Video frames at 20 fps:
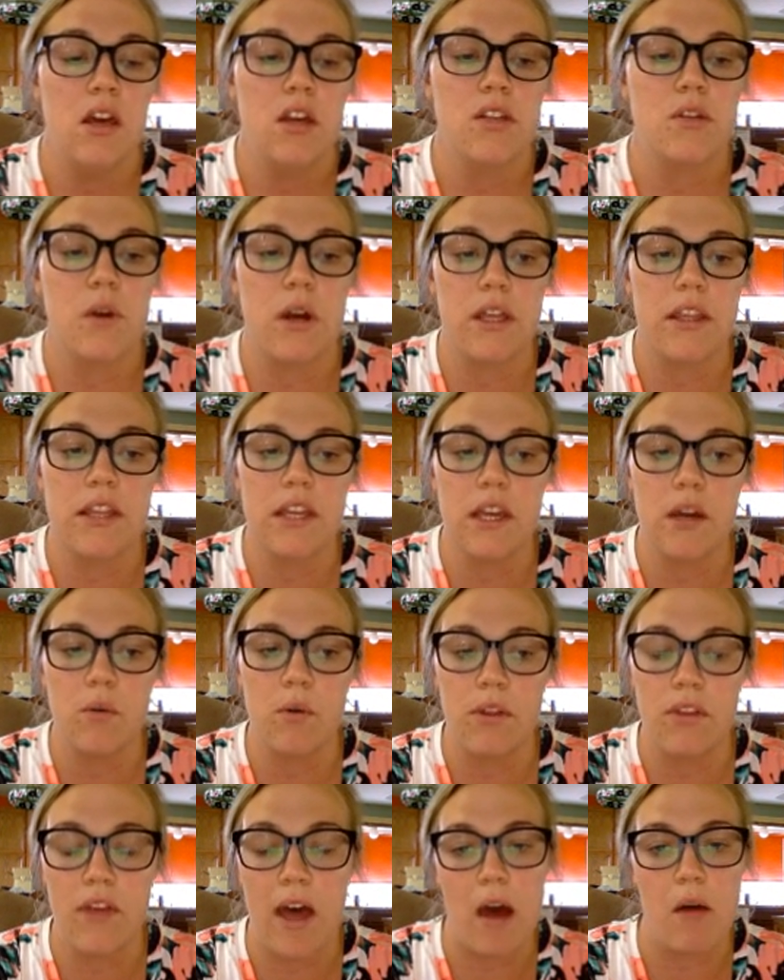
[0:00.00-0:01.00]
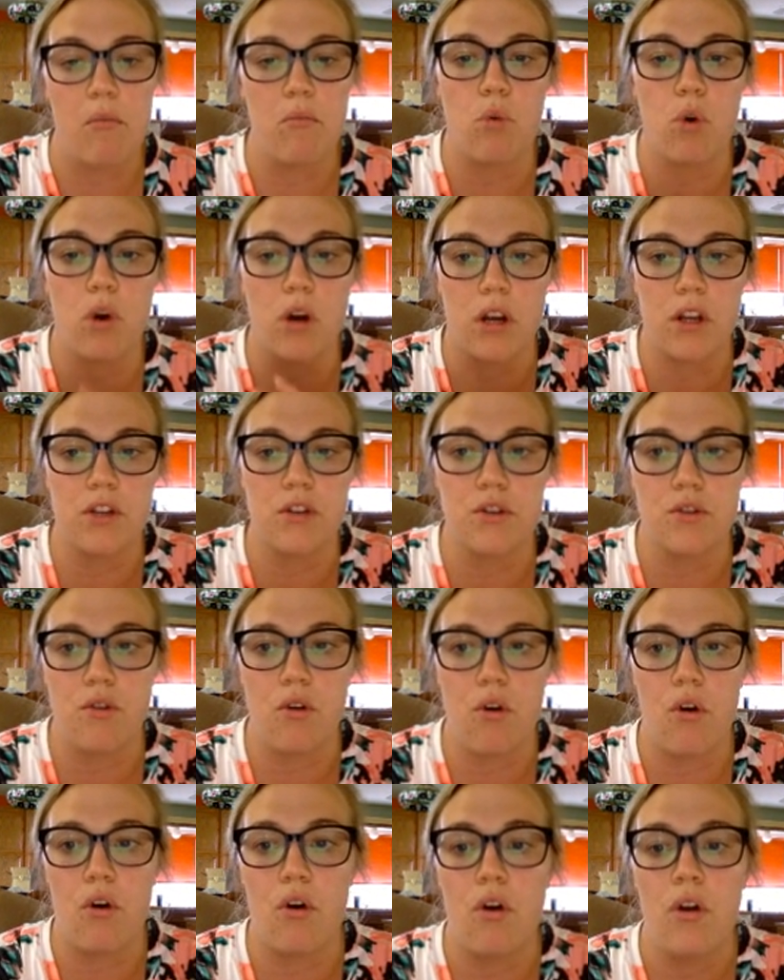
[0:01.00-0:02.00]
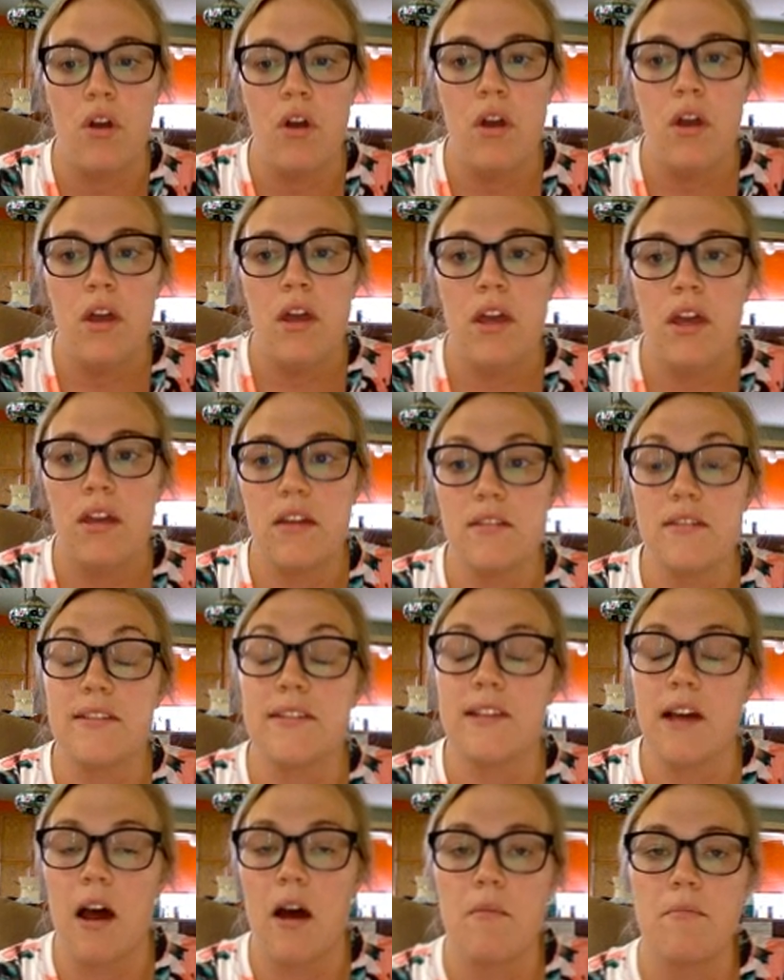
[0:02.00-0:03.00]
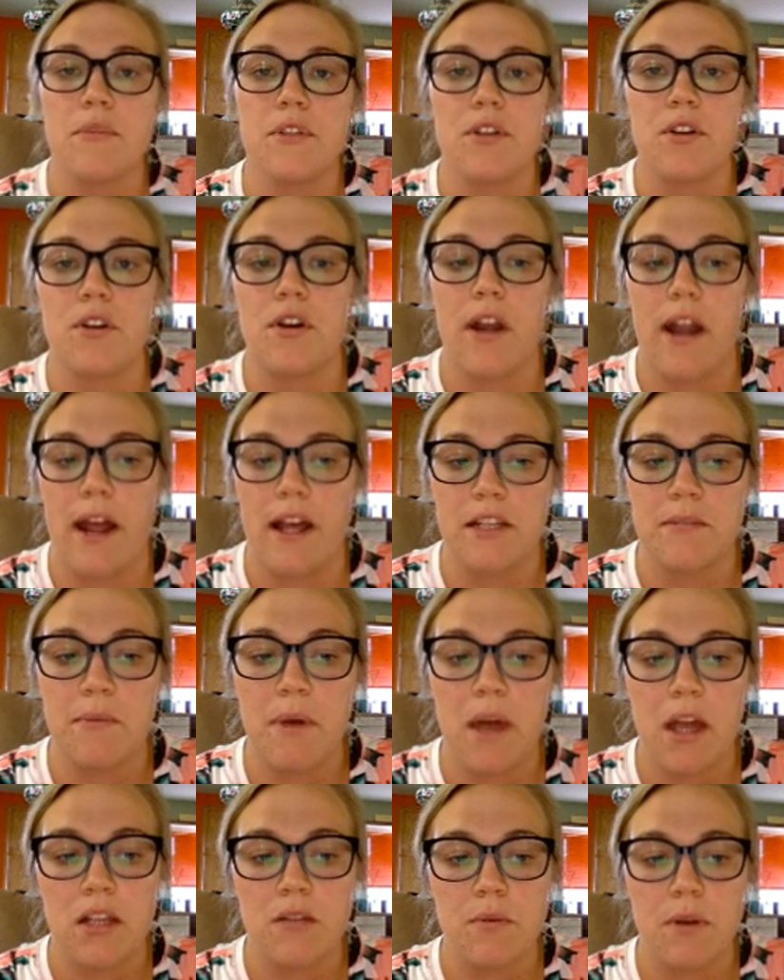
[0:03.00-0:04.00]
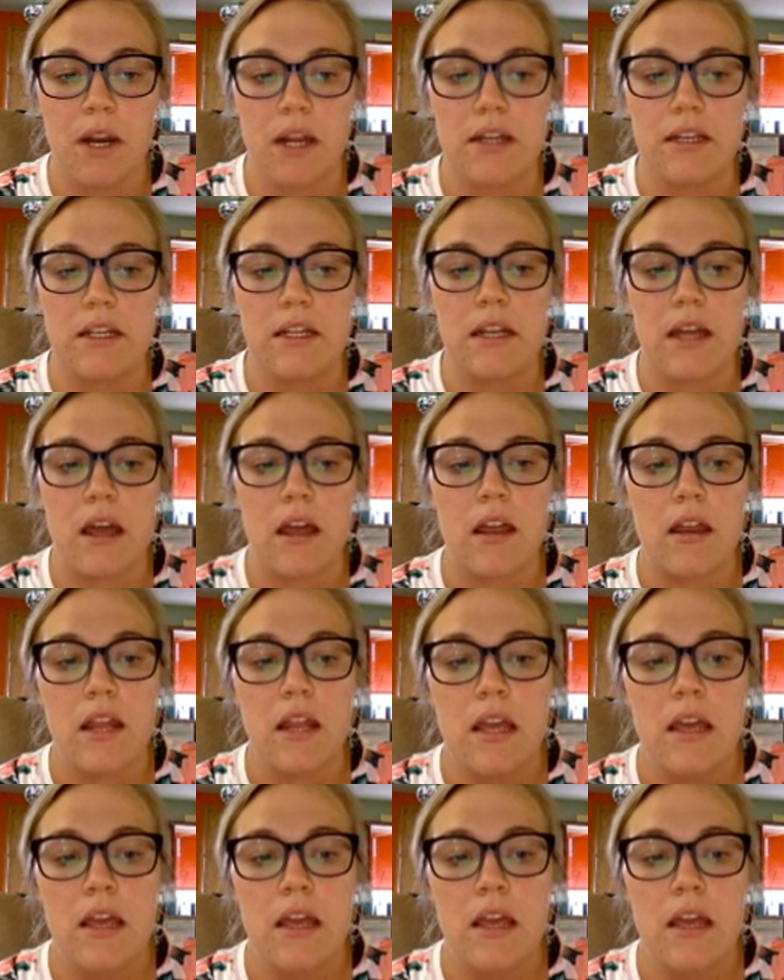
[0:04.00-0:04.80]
So I think with that more control in some certain aspects when I need it,